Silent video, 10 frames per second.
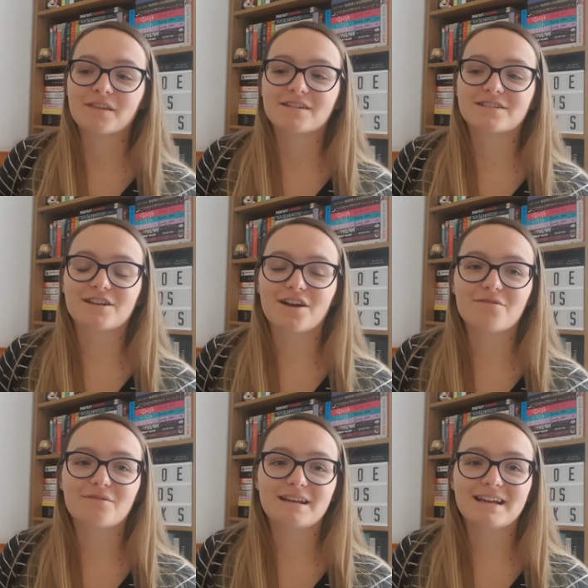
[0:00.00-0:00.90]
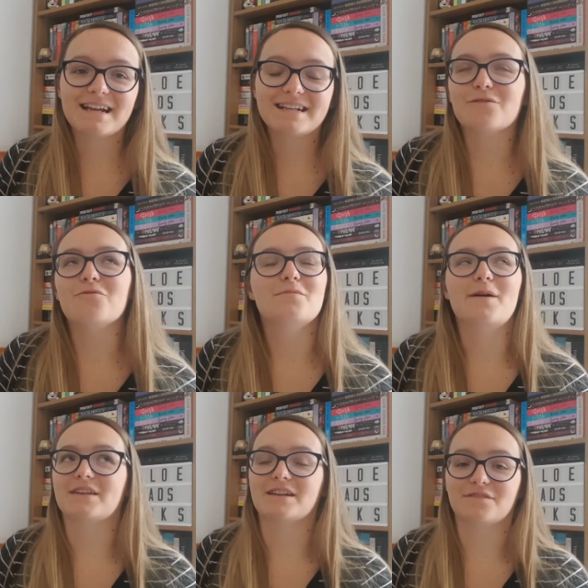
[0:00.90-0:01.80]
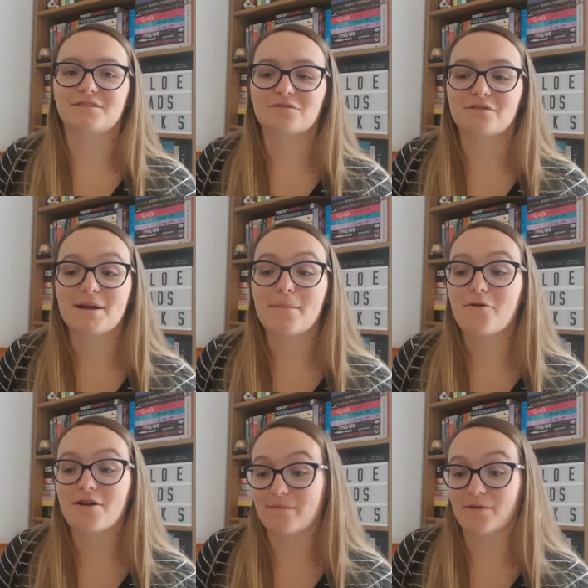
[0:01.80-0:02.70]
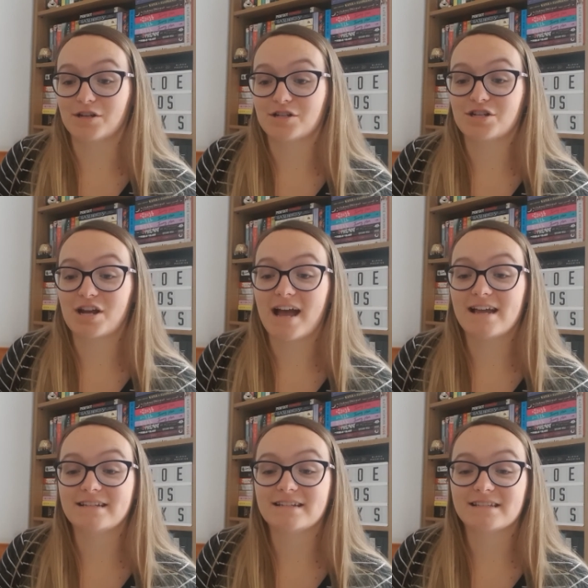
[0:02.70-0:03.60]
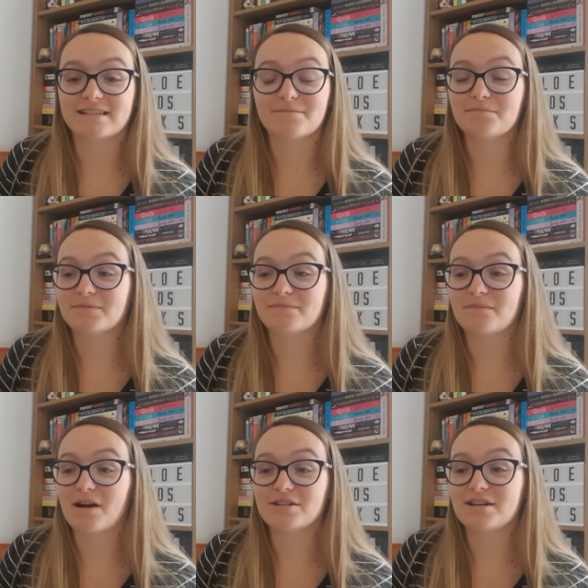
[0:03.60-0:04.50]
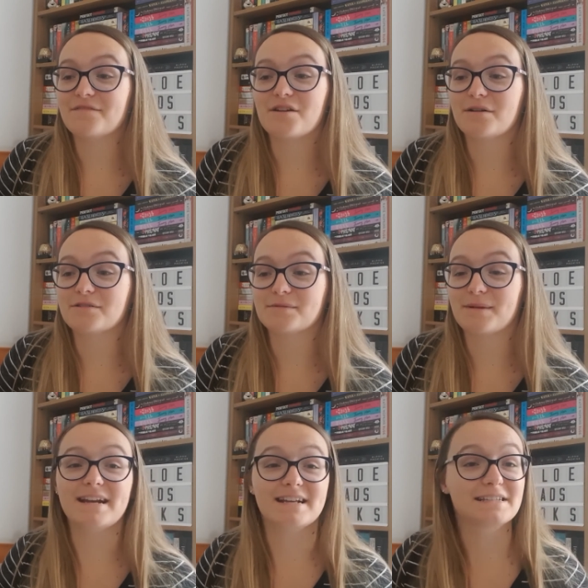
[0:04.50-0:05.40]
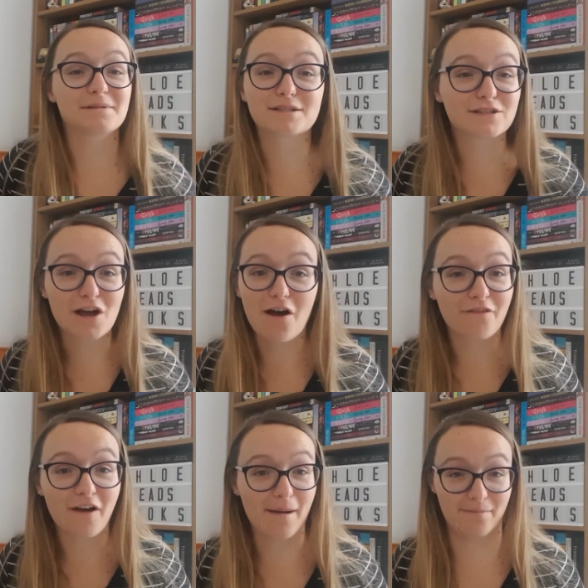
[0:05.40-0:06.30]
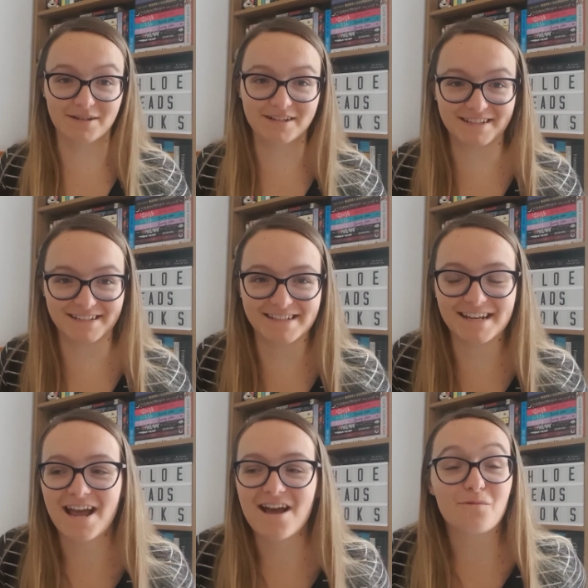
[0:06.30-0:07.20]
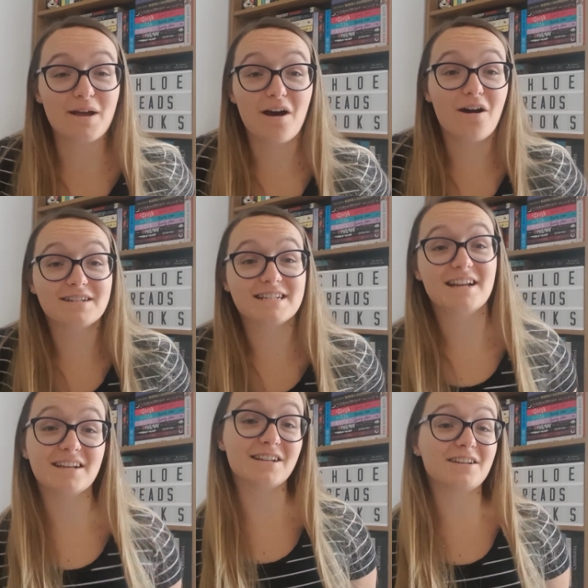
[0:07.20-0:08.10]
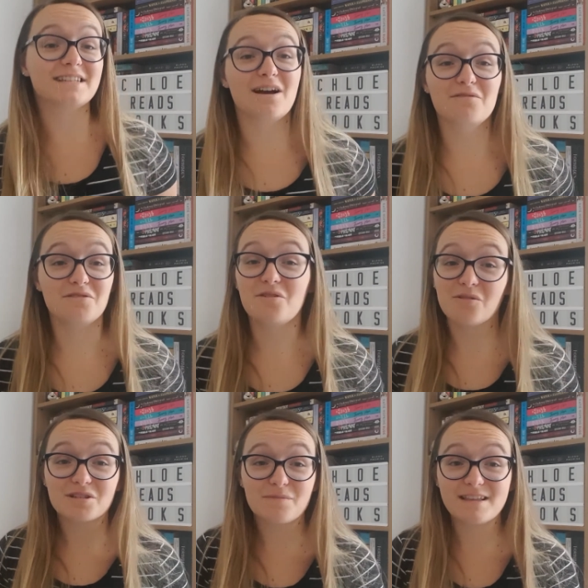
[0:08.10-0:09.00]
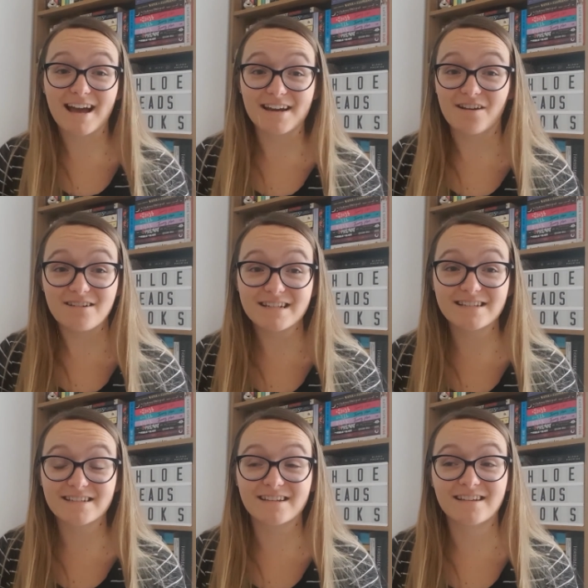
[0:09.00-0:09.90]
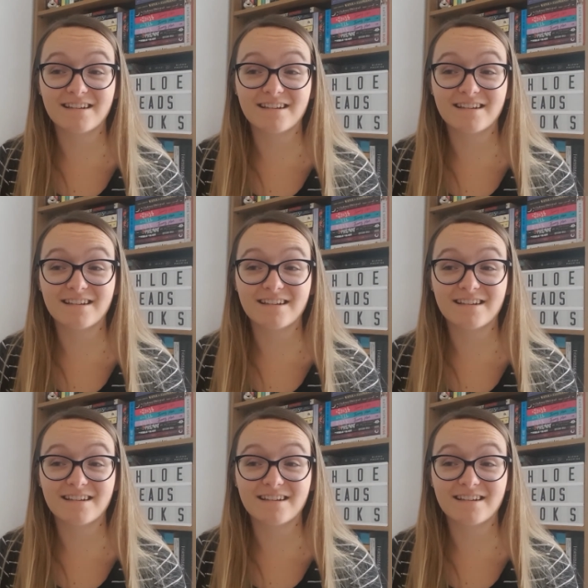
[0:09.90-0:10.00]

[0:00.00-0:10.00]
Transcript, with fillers: So it's all about their love story, pretty much, and some, I don't even know how to explain it, some stuff happens where Hardin turns out not to be that nice.